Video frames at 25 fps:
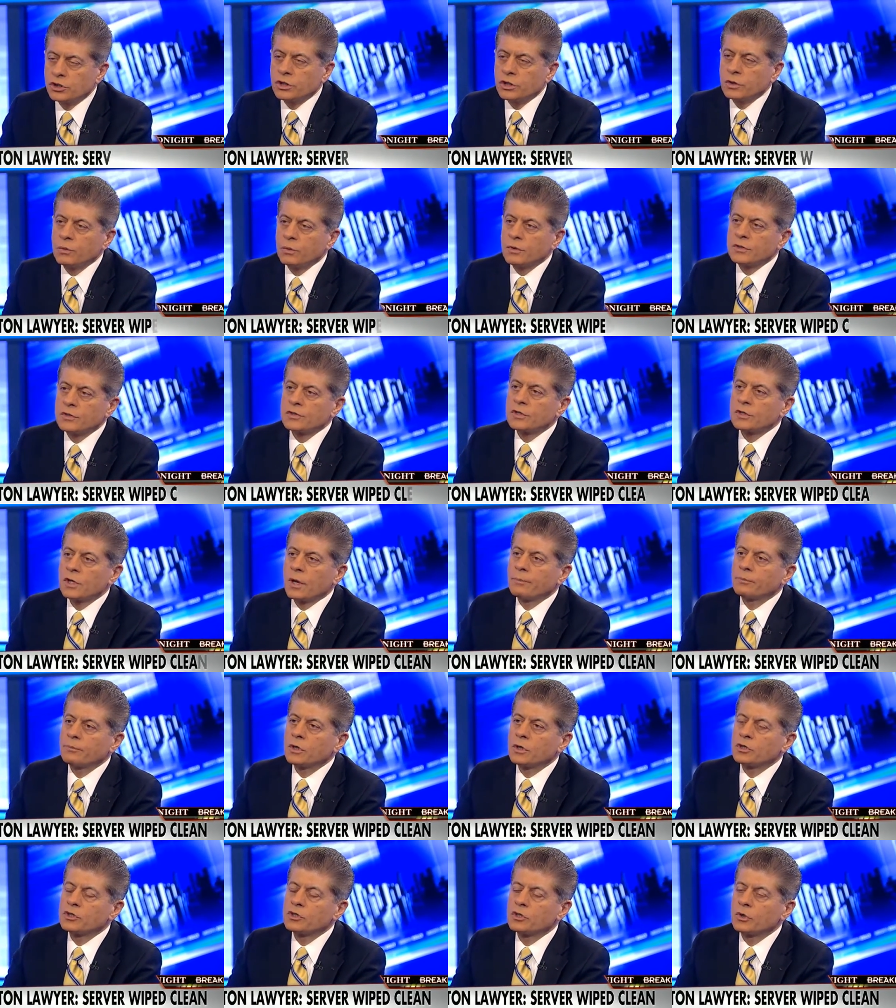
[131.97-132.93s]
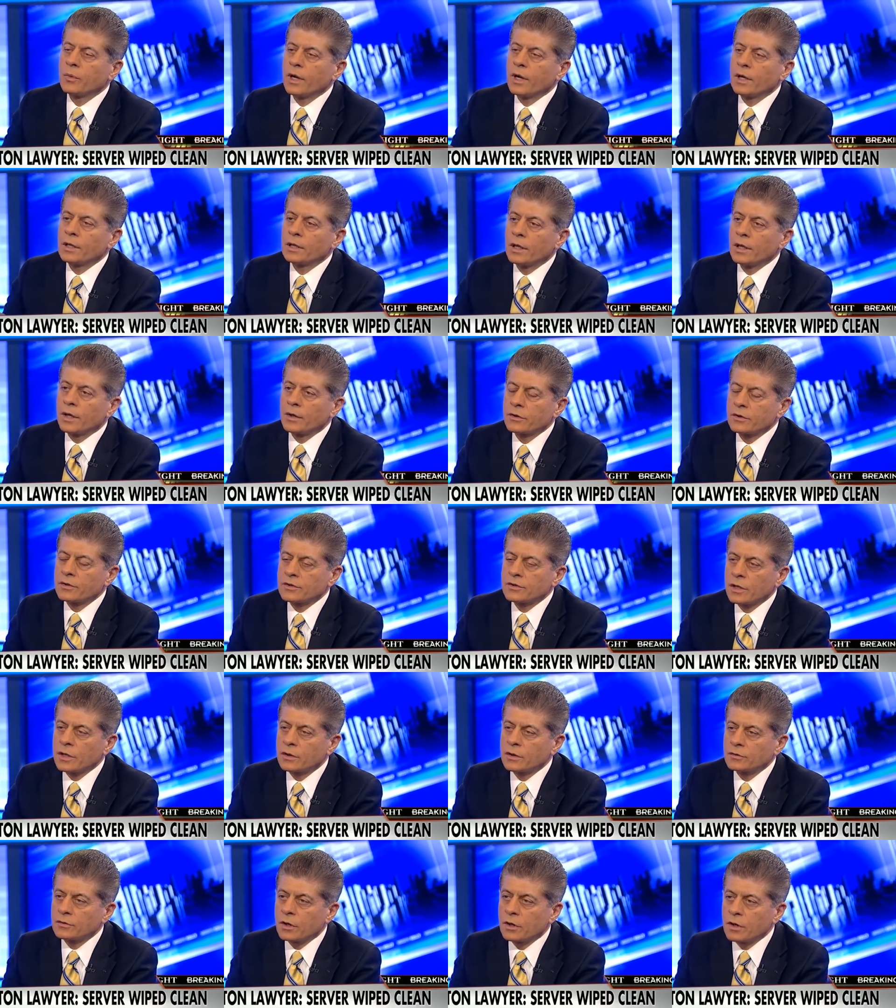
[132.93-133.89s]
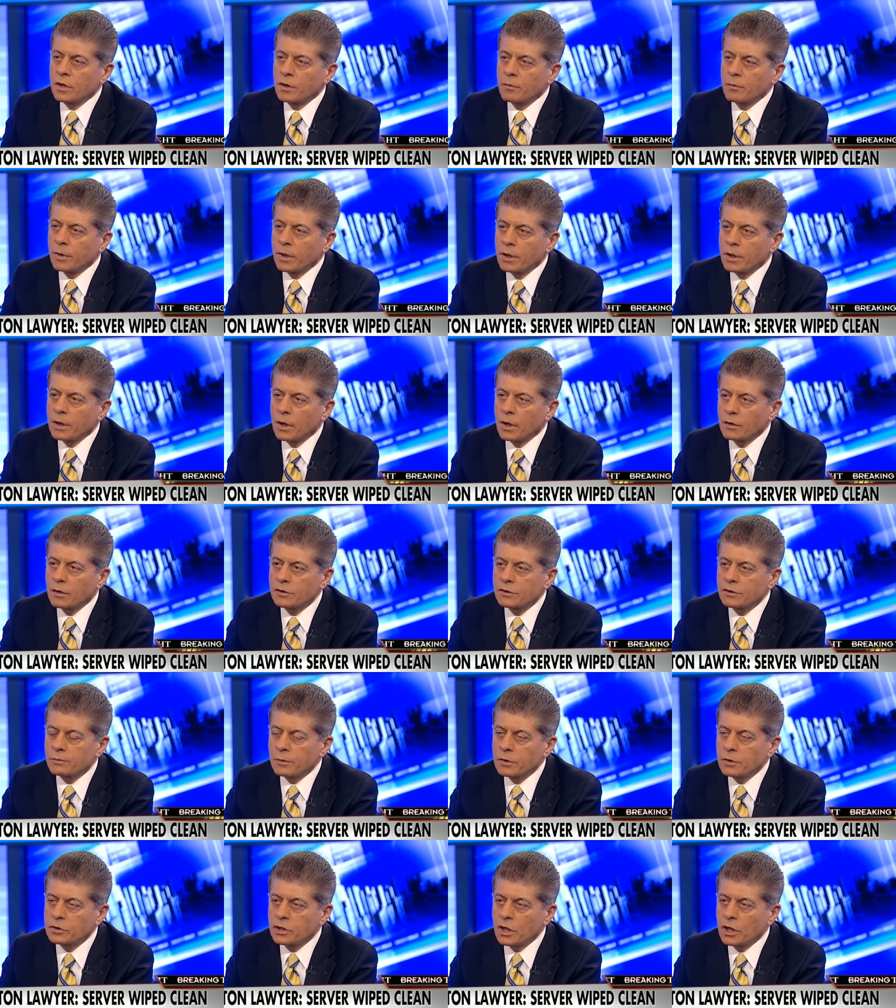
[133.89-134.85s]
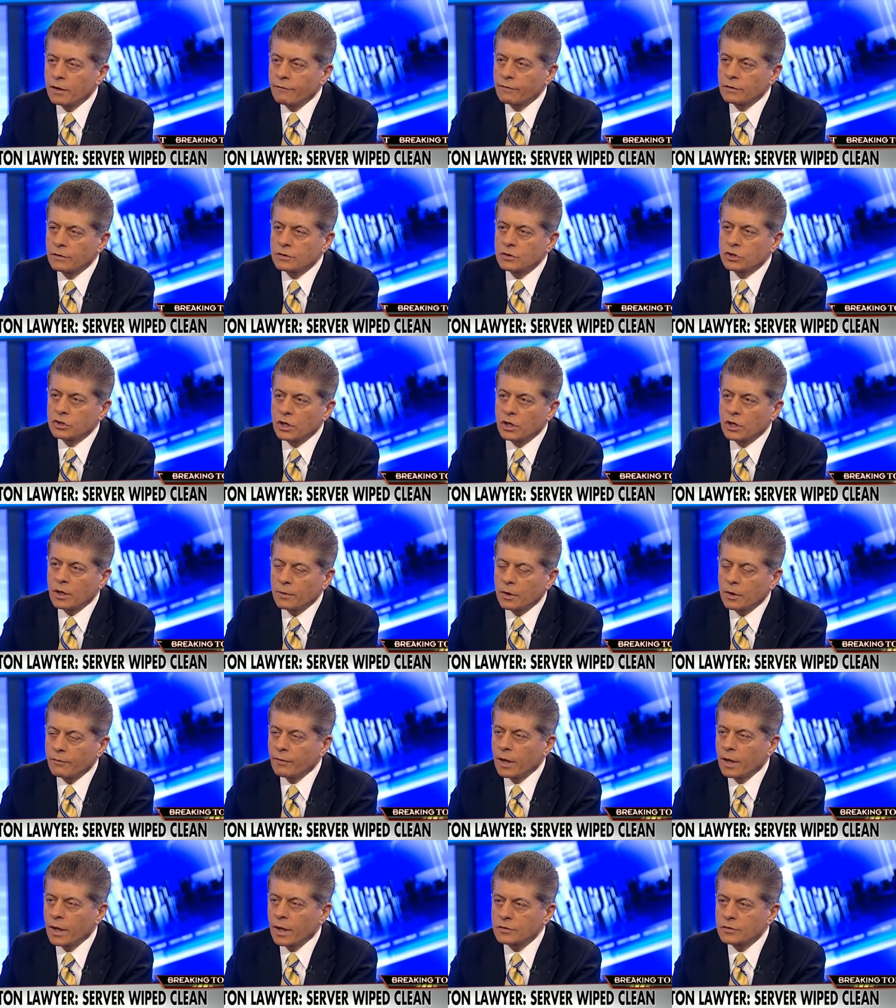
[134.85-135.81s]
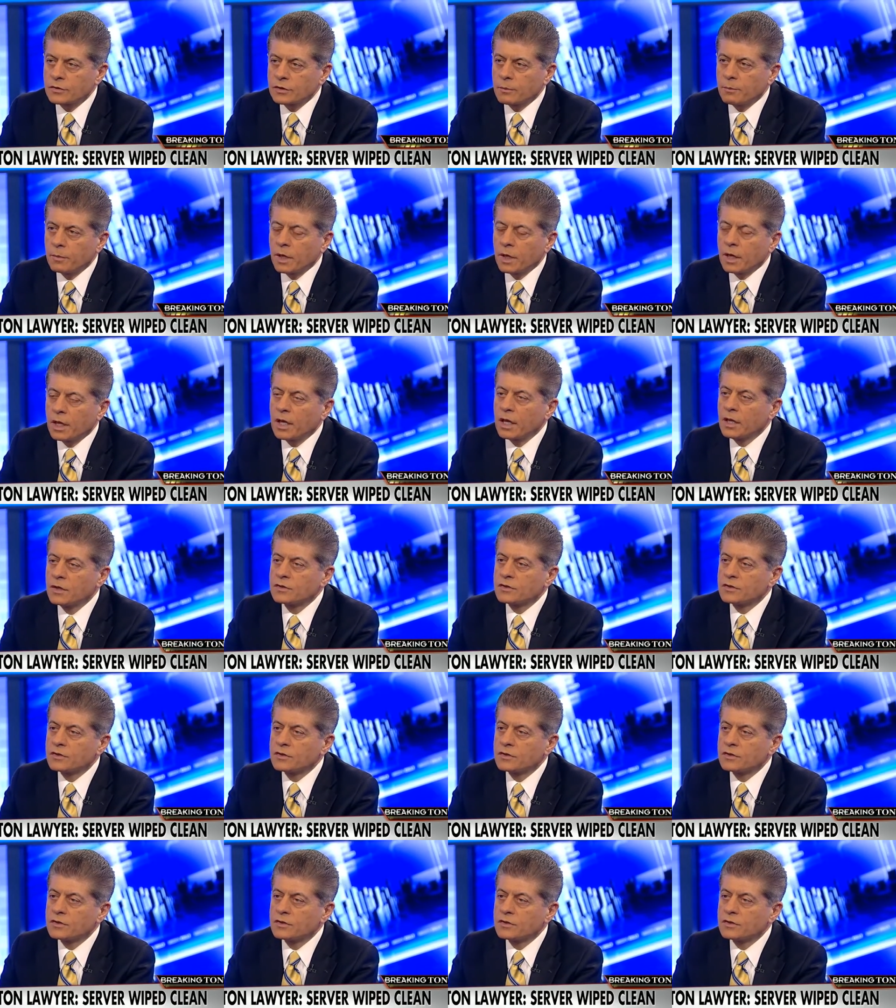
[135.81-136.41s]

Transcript: She was subject to a letter sent to her by Congressman Chaffetz, chairman of a House committee,